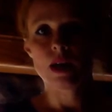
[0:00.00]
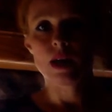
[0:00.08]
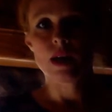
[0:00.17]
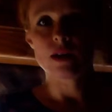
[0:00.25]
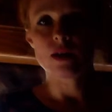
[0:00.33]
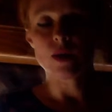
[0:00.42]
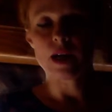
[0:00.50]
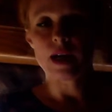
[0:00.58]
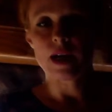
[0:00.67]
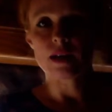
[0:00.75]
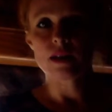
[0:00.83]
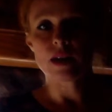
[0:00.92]
And so I
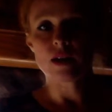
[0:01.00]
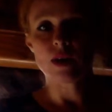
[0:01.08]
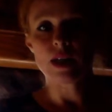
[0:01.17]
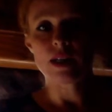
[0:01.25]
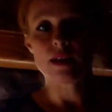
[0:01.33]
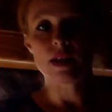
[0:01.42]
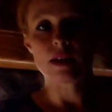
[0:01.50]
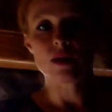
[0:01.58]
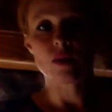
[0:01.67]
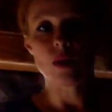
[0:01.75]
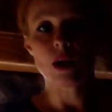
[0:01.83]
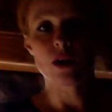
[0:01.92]
tried to test the
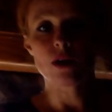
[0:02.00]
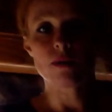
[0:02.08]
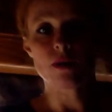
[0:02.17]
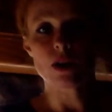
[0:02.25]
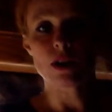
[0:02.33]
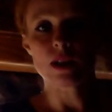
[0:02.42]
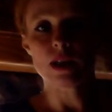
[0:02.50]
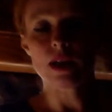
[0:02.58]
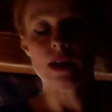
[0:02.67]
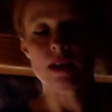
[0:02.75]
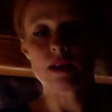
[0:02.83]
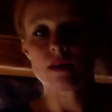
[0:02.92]
waters first, and I
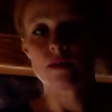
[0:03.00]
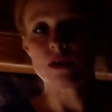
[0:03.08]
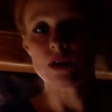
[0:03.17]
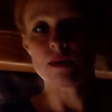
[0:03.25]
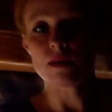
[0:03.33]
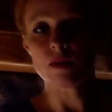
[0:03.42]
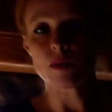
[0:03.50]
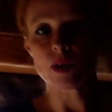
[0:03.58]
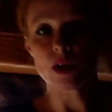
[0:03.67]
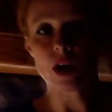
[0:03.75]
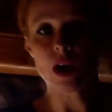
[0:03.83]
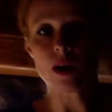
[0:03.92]
asked first if it was a cop.